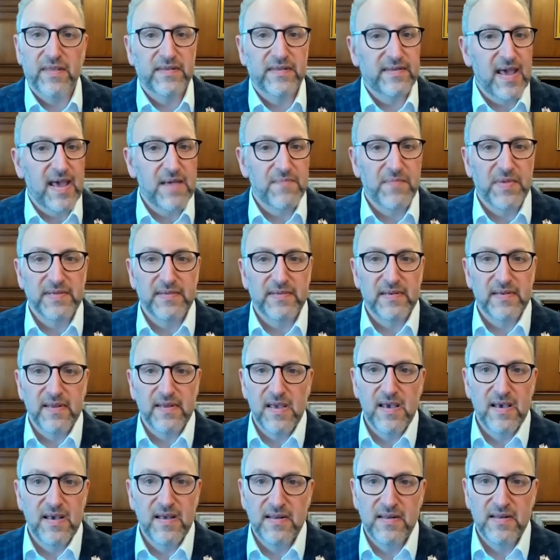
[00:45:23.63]
the same as it
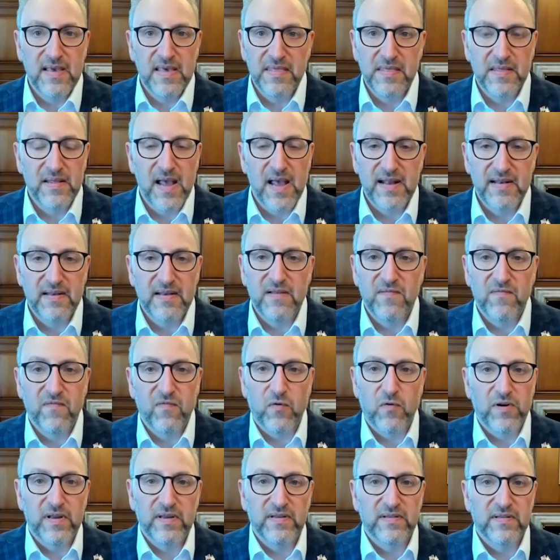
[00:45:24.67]
did in the
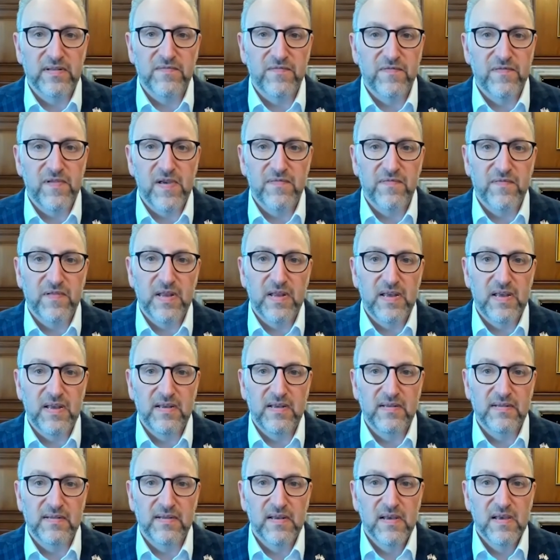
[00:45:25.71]
1940s and
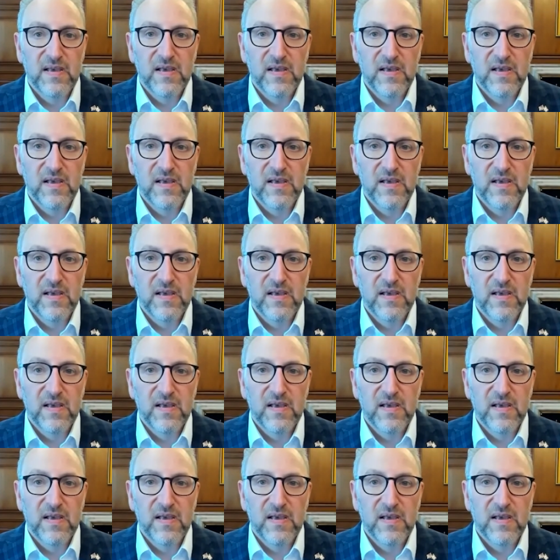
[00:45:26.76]
50s